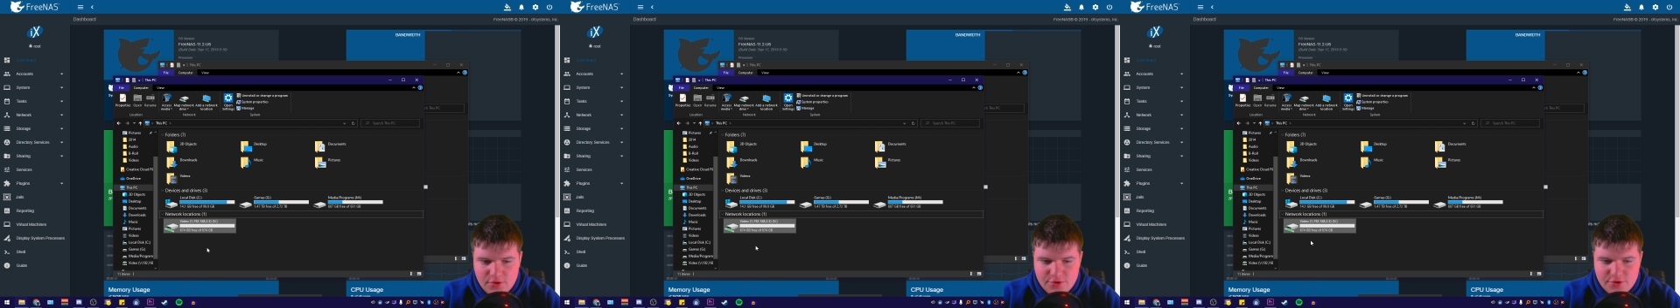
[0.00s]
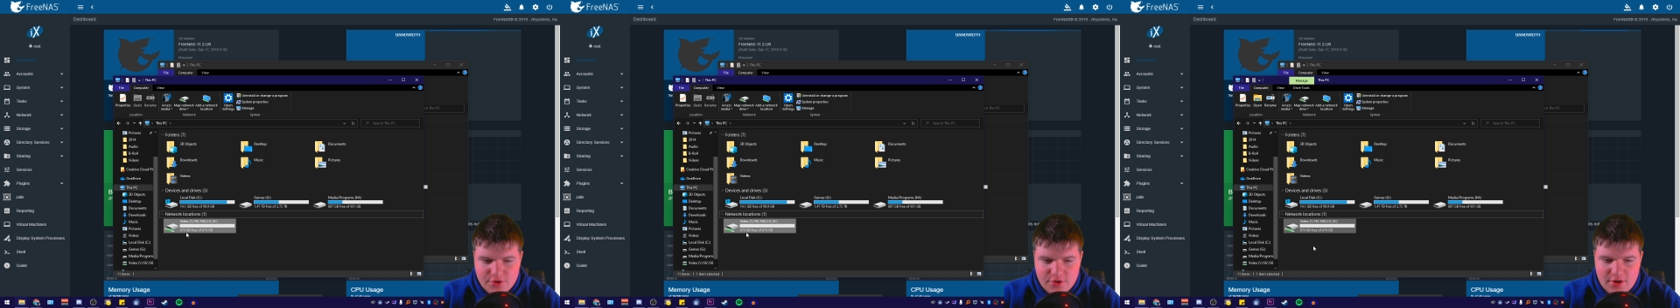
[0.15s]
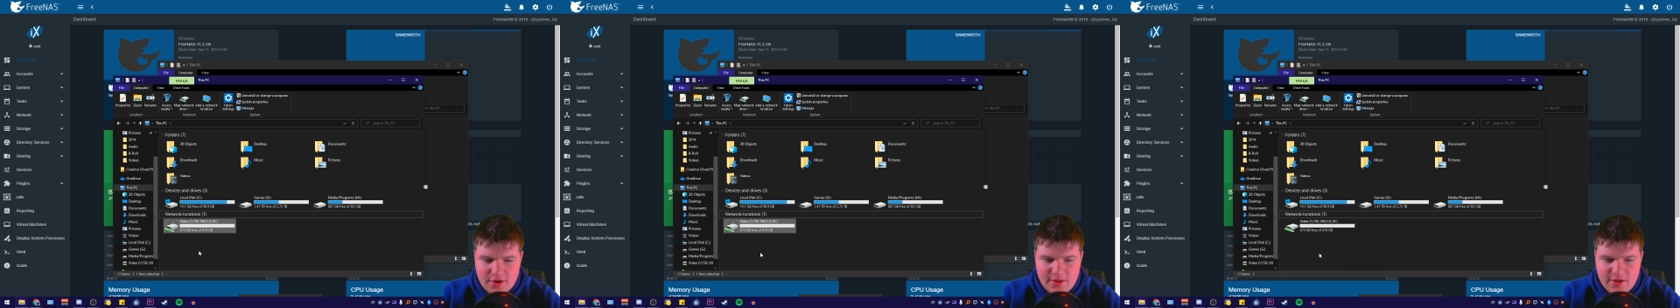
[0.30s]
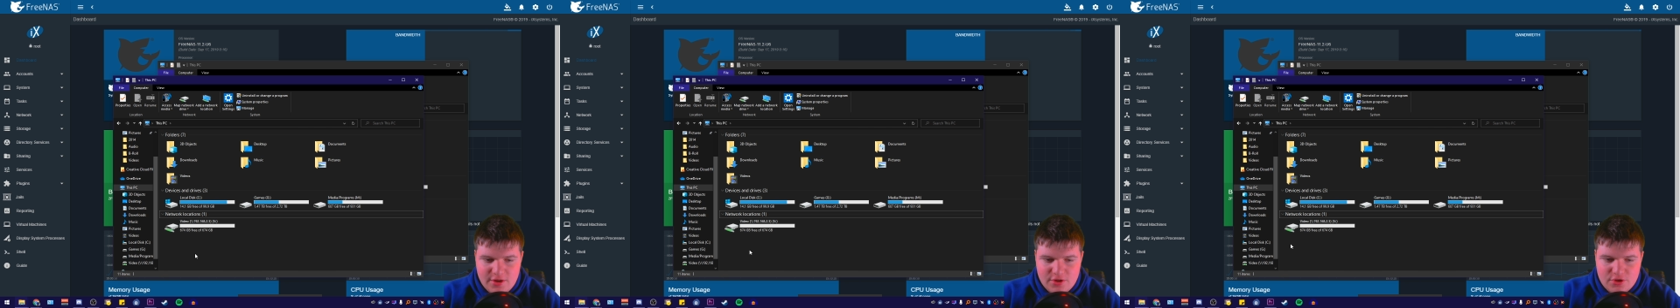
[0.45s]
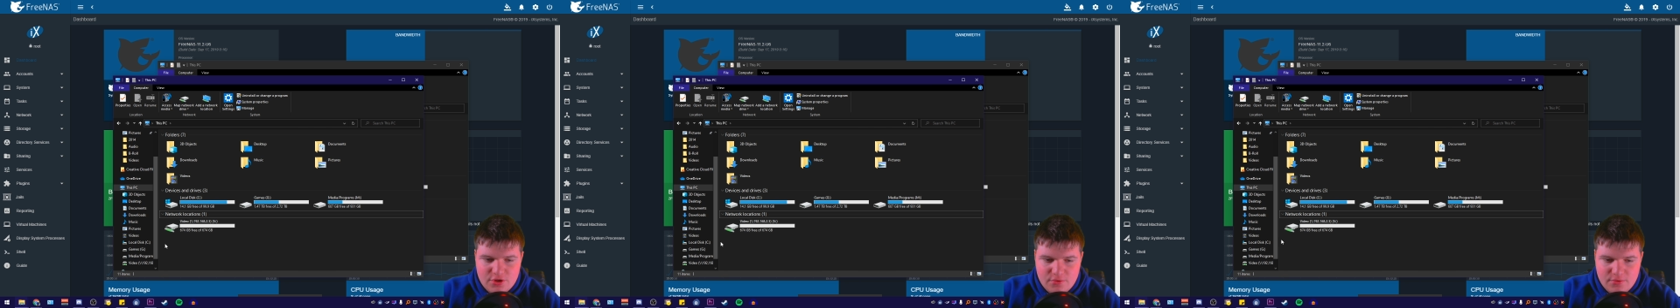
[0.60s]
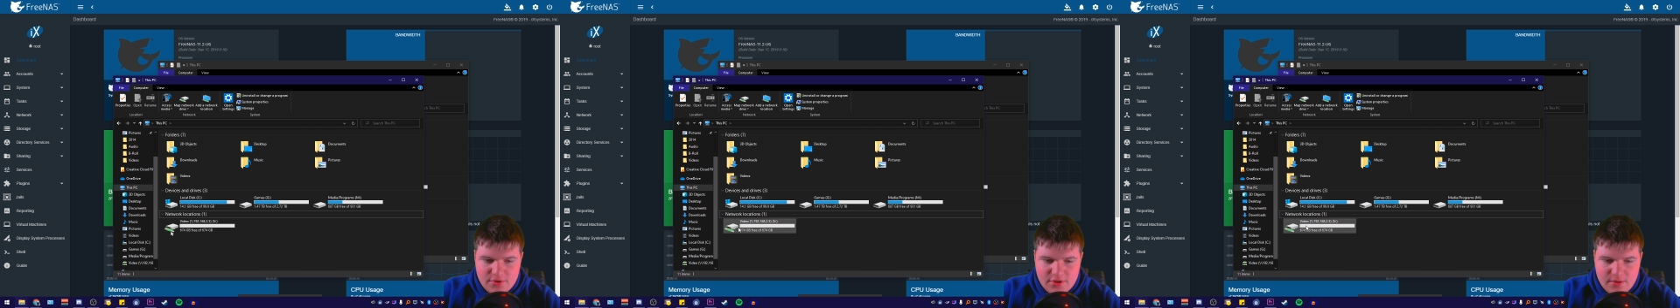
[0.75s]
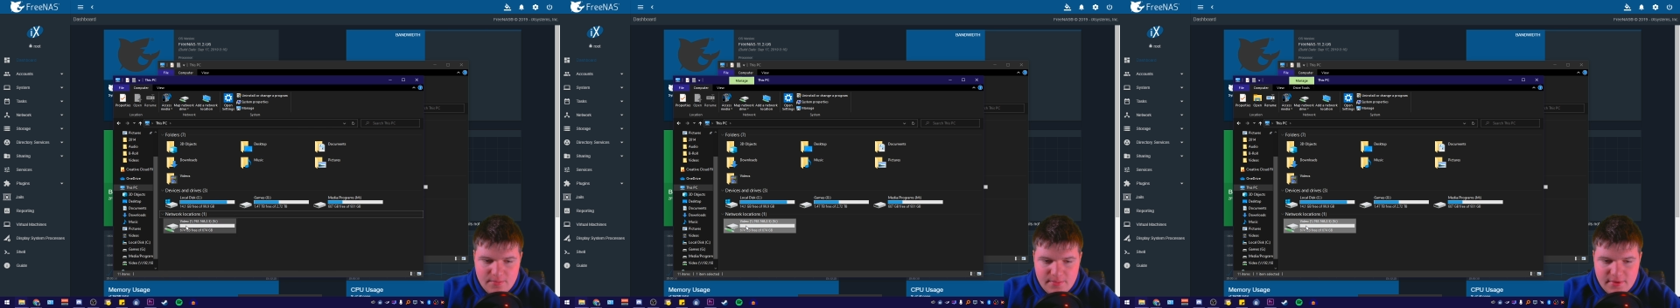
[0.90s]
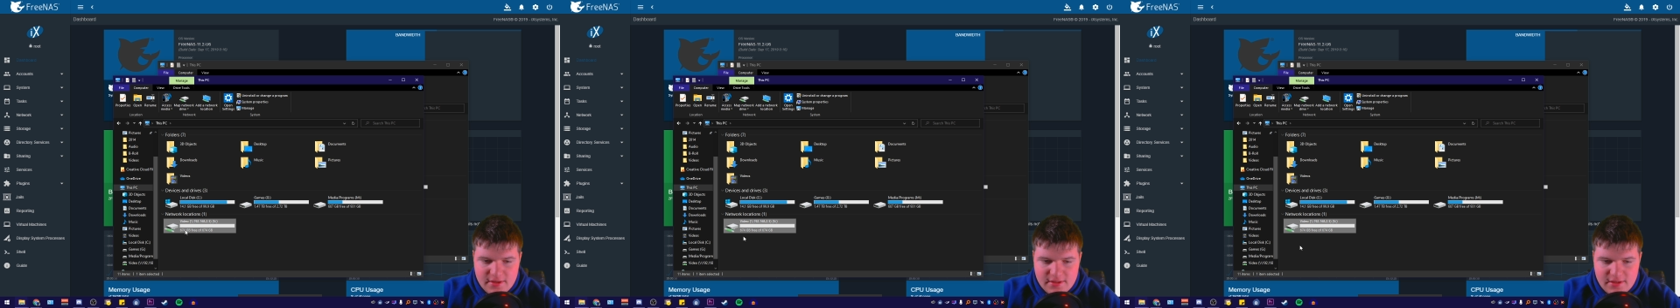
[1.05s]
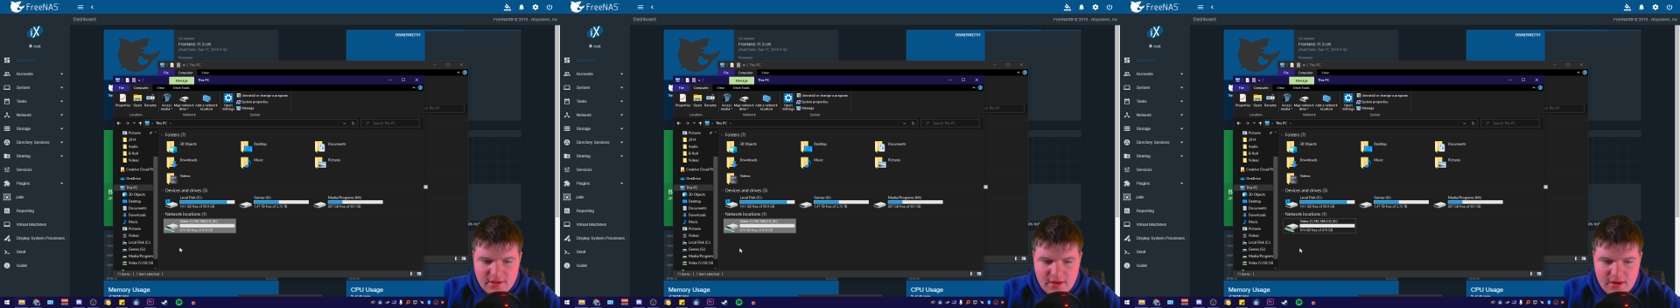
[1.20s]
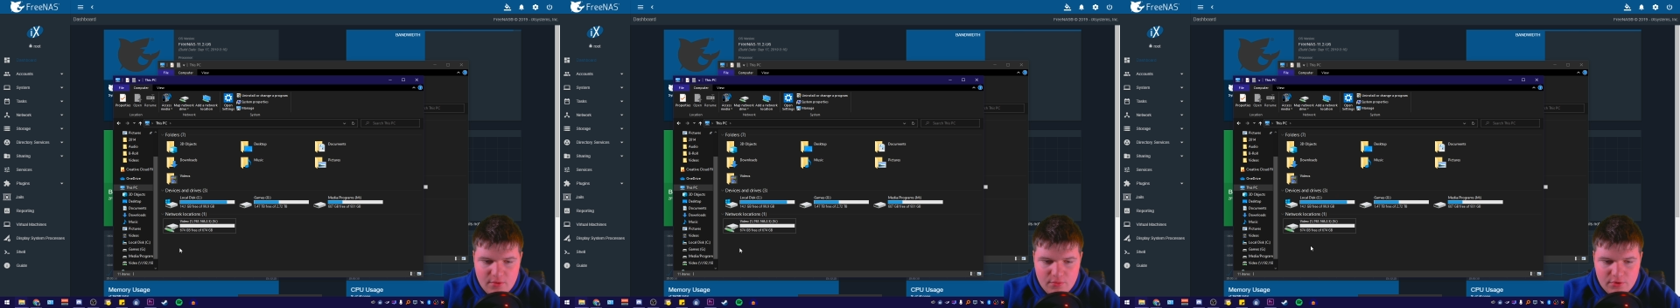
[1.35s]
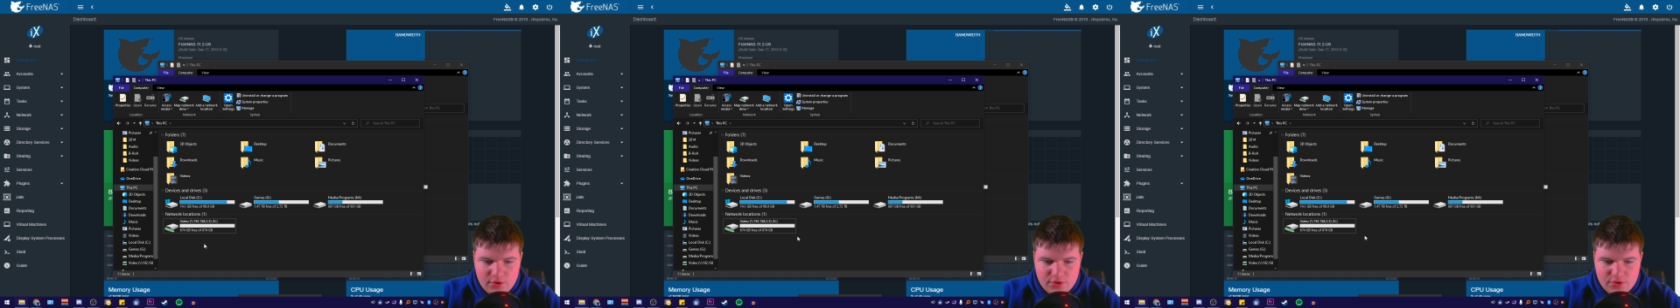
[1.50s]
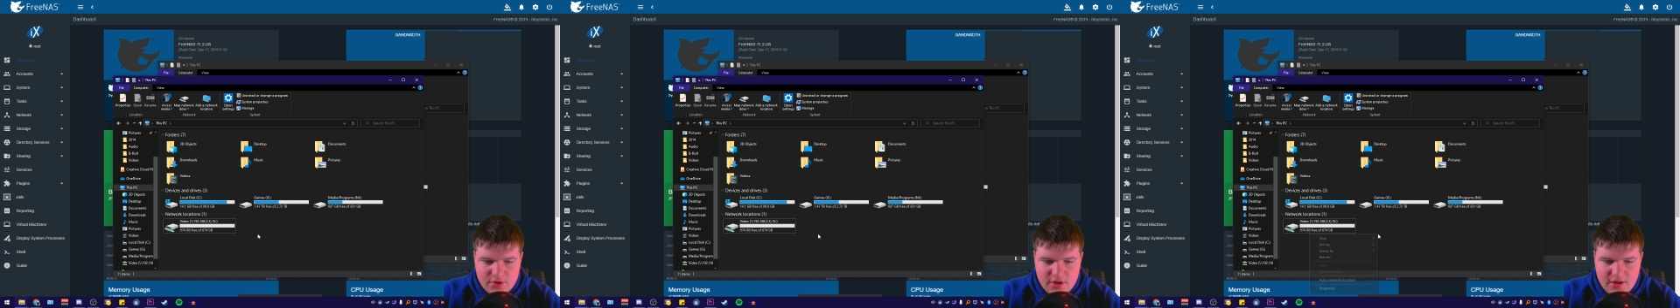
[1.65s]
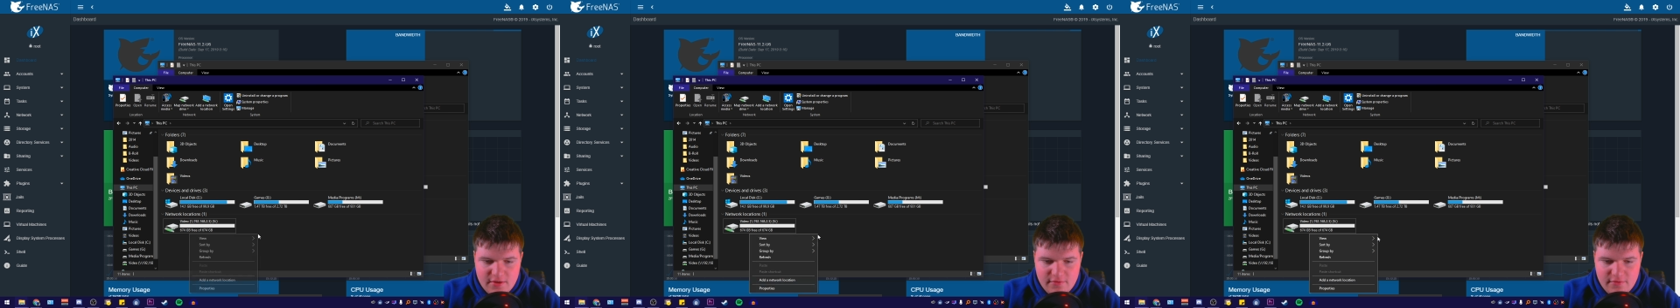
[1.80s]
So now that shows up as a network
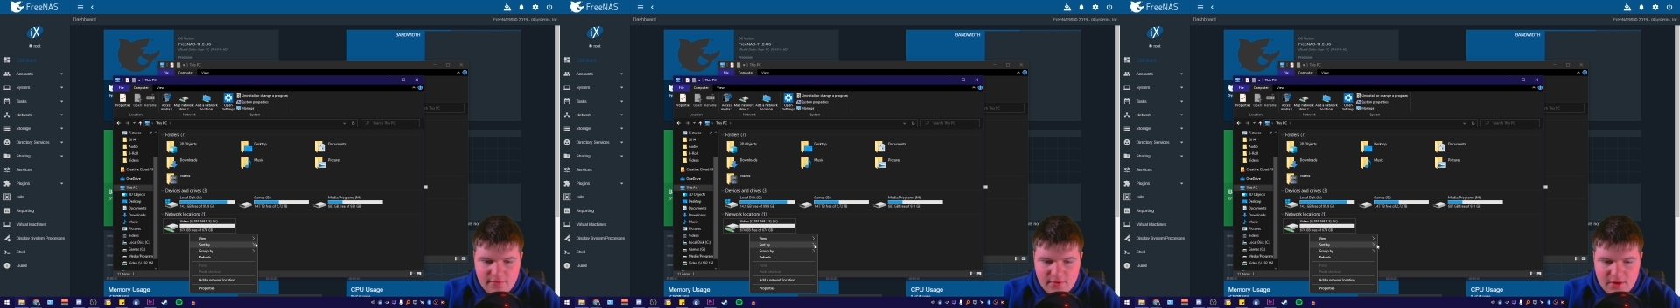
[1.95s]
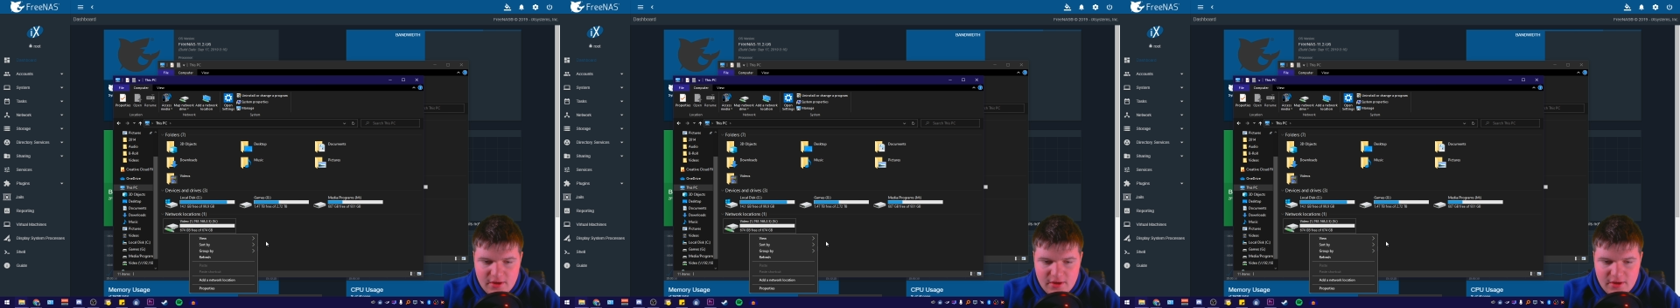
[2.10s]
drive,